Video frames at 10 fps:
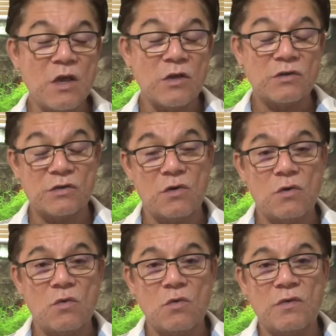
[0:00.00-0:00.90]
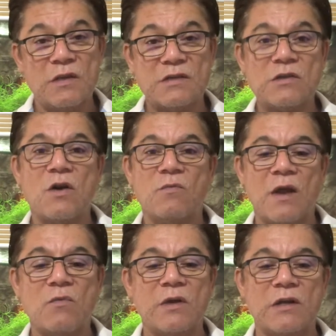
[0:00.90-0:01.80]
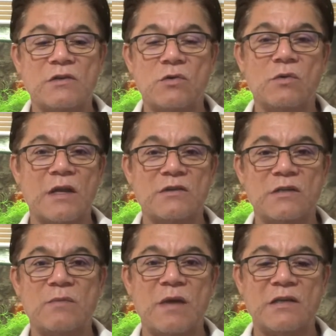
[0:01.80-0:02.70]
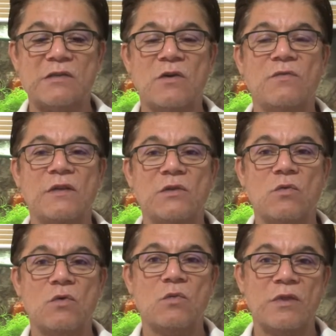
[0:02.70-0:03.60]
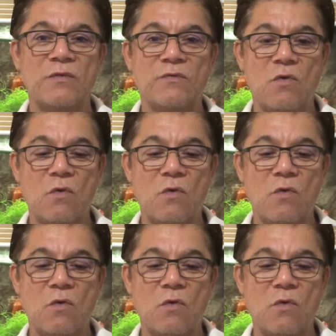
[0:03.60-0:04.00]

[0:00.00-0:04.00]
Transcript: So this time around, we're going to talk, as I said, about softening the water with the 4